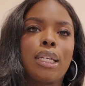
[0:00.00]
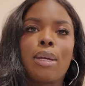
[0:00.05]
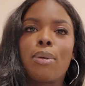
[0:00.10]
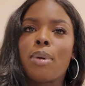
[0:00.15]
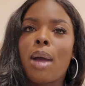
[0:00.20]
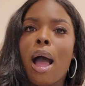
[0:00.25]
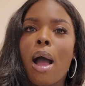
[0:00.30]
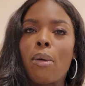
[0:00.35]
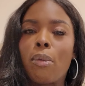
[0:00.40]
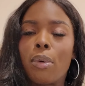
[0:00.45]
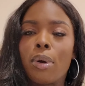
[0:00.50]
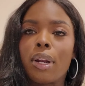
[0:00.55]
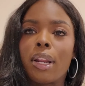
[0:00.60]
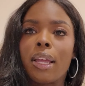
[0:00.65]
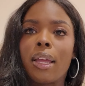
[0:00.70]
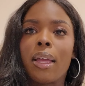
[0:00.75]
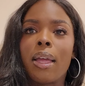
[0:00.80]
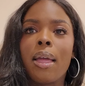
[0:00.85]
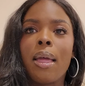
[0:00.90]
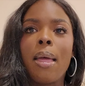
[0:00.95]
get what i
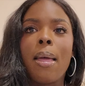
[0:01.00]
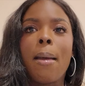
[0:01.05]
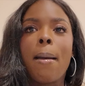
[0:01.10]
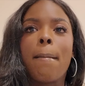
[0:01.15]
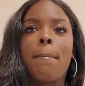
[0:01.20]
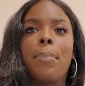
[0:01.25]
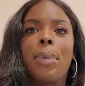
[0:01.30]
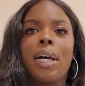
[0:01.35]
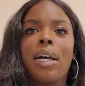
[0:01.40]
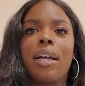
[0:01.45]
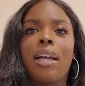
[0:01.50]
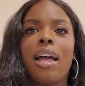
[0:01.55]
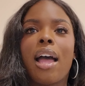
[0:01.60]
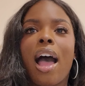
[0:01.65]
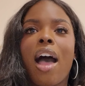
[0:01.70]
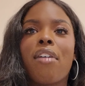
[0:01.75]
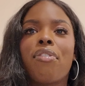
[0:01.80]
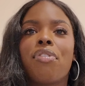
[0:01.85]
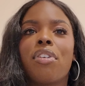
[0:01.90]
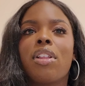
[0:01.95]
wanted but
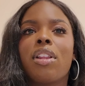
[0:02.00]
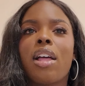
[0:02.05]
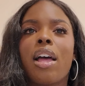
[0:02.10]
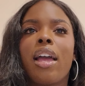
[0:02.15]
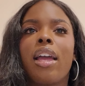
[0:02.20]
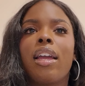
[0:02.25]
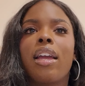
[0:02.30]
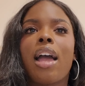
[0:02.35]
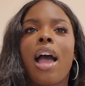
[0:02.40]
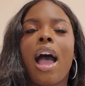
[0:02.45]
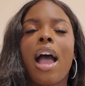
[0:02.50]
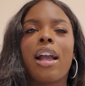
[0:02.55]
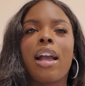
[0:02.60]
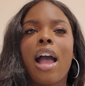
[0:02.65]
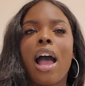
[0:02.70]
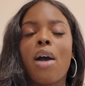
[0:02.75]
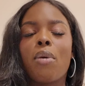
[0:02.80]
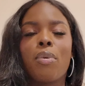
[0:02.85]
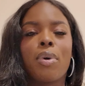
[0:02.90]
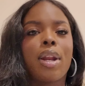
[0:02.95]
I feel like I
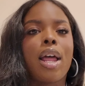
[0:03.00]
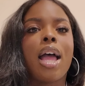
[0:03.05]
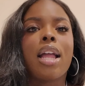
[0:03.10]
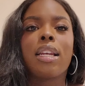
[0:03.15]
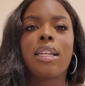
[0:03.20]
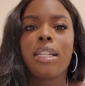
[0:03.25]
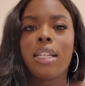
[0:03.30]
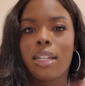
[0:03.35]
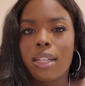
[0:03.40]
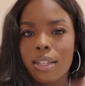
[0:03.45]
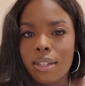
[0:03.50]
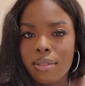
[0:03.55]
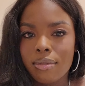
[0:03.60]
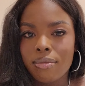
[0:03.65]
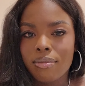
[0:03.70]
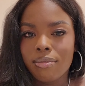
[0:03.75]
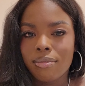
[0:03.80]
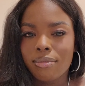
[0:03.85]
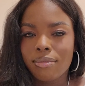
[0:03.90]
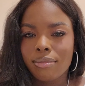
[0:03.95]
got what I needed.
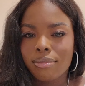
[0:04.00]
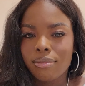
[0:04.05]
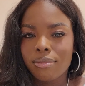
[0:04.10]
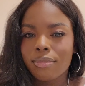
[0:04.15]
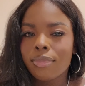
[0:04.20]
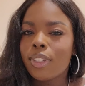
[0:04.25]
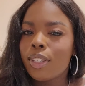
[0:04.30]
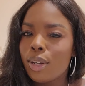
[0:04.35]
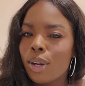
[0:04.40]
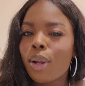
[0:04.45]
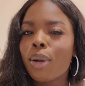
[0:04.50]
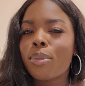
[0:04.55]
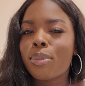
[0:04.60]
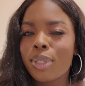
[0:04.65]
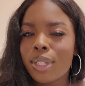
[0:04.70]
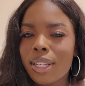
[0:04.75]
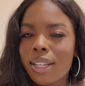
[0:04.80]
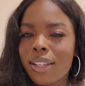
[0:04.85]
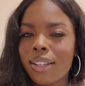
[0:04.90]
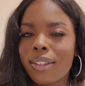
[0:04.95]
You know what I'm
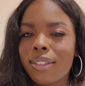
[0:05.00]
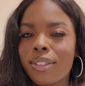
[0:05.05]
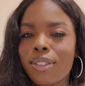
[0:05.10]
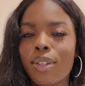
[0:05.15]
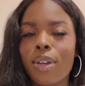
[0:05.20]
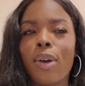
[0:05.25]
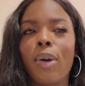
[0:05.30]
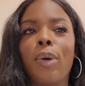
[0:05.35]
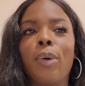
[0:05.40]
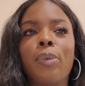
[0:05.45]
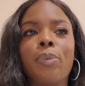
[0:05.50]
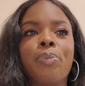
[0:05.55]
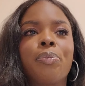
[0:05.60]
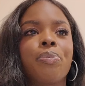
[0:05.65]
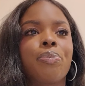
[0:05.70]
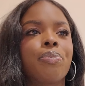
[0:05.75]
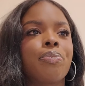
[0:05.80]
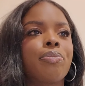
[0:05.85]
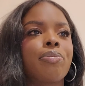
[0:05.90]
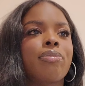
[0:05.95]
saying? So
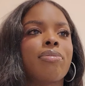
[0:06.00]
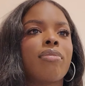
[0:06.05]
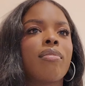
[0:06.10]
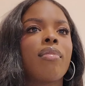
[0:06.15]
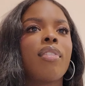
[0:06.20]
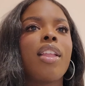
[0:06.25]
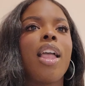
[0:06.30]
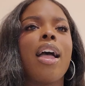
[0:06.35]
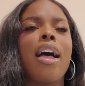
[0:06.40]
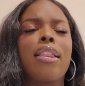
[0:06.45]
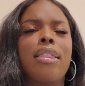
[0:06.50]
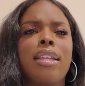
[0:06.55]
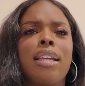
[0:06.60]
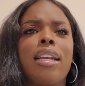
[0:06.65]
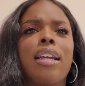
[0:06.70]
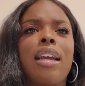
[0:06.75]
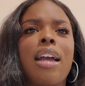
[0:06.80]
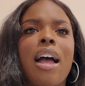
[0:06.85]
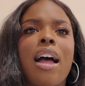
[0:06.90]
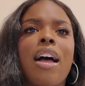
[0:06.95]
I
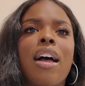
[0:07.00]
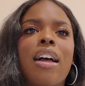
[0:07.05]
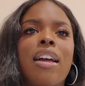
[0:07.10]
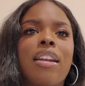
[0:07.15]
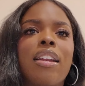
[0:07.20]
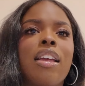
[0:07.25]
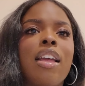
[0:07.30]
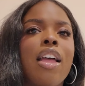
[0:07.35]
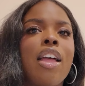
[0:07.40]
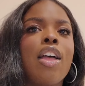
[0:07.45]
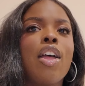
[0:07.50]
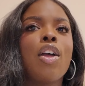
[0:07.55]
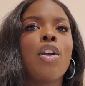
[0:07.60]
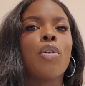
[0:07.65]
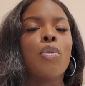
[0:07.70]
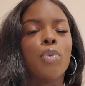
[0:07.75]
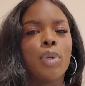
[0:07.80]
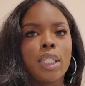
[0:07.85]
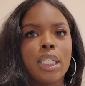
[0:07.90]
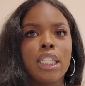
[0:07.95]
think God
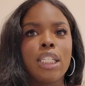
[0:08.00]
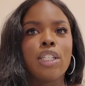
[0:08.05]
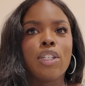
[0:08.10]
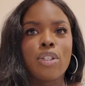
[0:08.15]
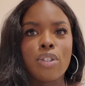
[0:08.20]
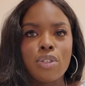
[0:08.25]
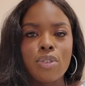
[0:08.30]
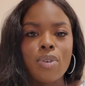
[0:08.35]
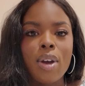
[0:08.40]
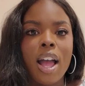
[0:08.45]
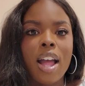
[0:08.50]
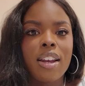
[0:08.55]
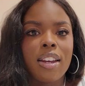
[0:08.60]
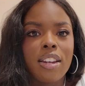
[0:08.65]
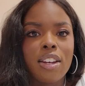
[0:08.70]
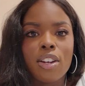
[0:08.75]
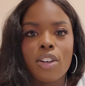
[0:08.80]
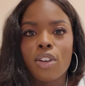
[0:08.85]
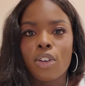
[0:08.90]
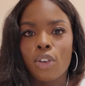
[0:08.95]
really knew I
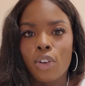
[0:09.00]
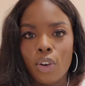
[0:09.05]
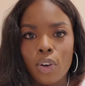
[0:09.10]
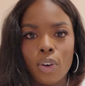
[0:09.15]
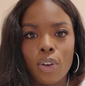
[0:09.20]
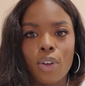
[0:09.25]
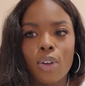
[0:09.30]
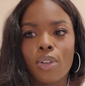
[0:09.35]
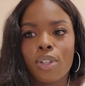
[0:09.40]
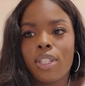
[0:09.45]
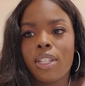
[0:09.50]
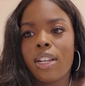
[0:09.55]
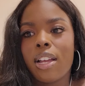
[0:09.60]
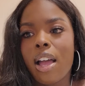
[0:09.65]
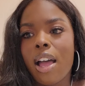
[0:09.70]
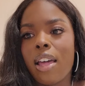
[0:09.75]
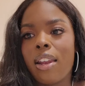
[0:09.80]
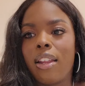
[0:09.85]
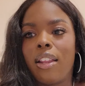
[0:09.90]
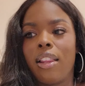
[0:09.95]
needed a girl to
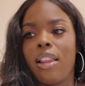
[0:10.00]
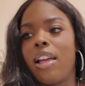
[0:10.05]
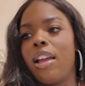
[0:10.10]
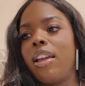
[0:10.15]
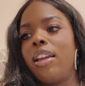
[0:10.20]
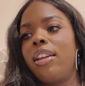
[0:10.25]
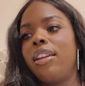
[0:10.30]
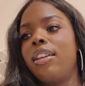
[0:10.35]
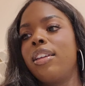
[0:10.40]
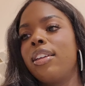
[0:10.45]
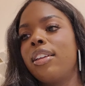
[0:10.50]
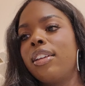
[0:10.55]
kind of like